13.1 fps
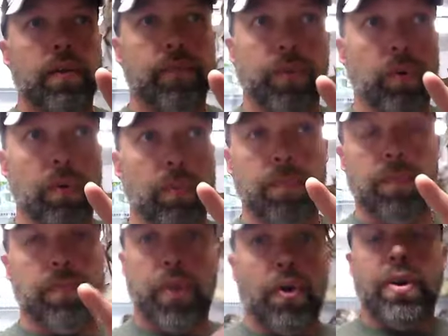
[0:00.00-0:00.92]
for
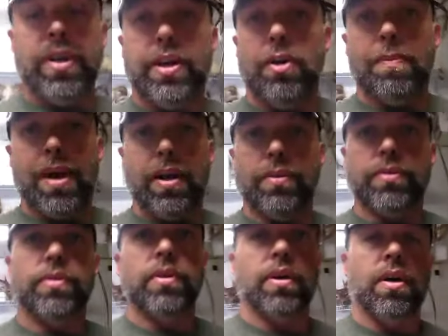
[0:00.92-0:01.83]
30 deer
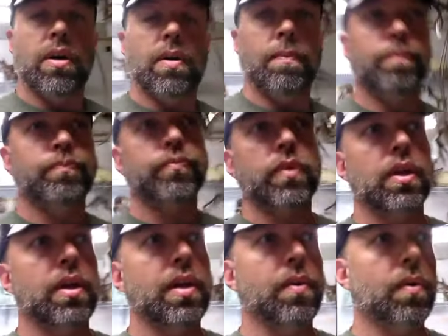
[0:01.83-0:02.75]
mounts.
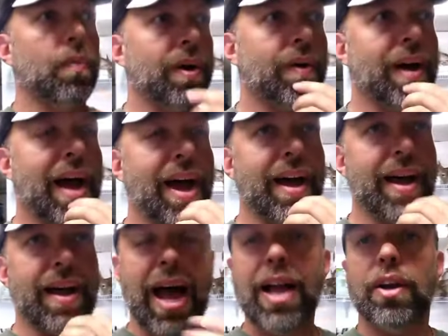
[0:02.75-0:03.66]
Well,
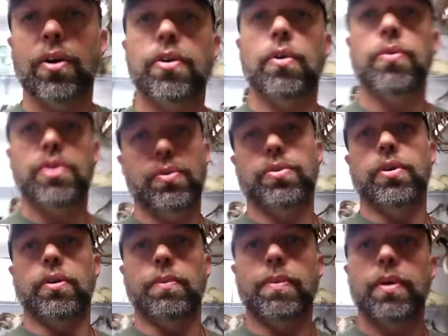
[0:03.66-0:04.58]
I learned on
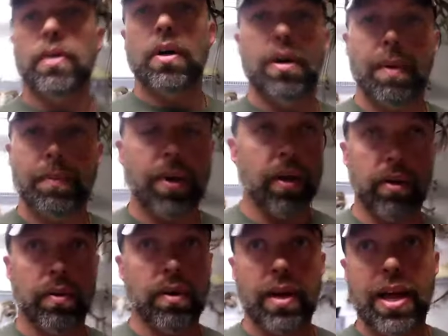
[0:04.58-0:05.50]
YouTube. I'm not
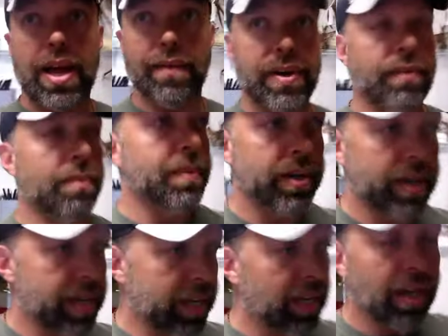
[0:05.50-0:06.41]
going to lie. I've never been to
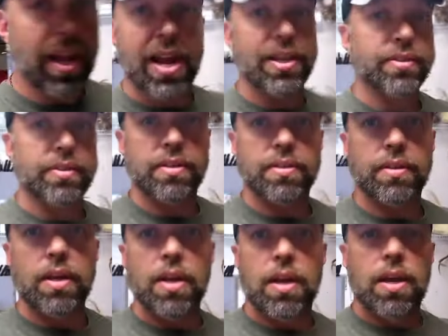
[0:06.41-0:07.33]
any classes.
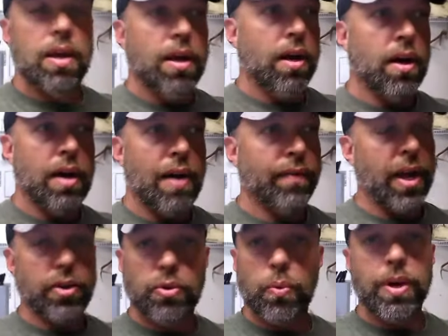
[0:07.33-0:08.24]
I've
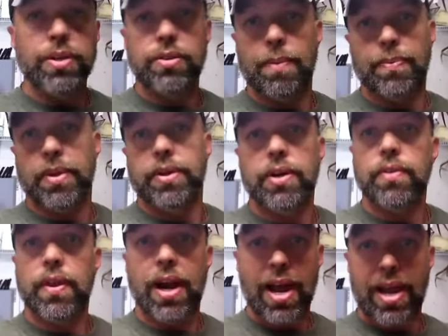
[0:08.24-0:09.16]
got 20-something deer
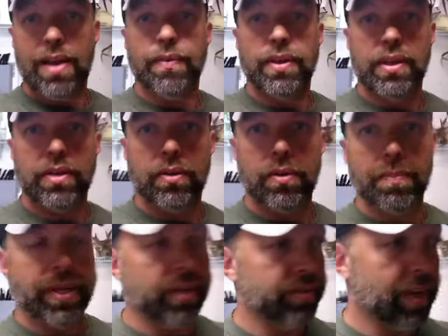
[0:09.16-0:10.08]
that I have killed
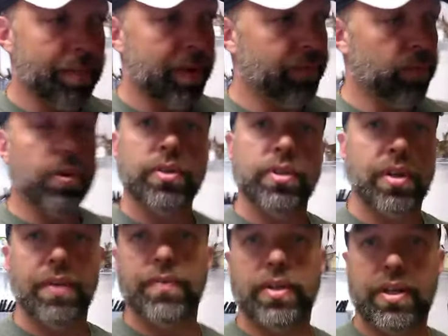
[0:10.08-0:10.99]
because I've been fortunate
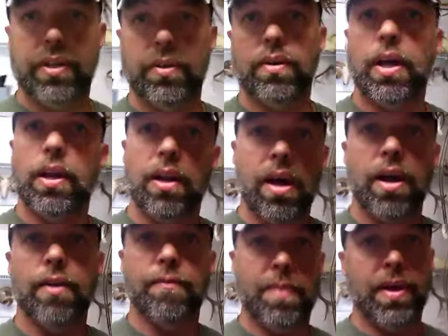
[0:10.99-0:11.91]
enough to kill a
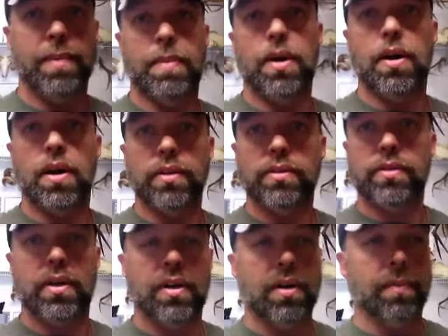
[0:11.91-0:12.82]
lot of big bucks.
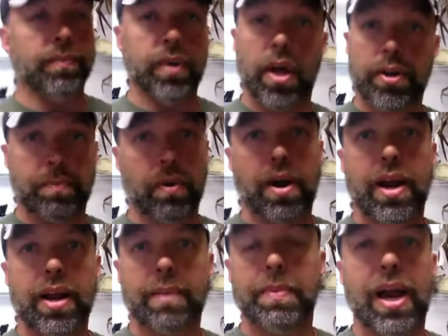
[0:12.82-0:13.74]
Not to
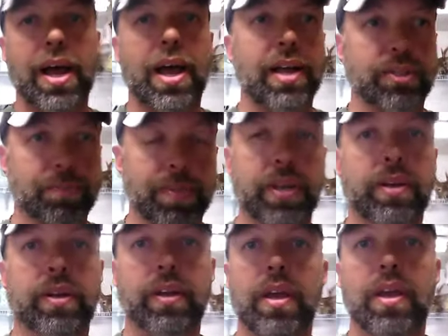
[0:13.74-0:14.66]
brag, but I spend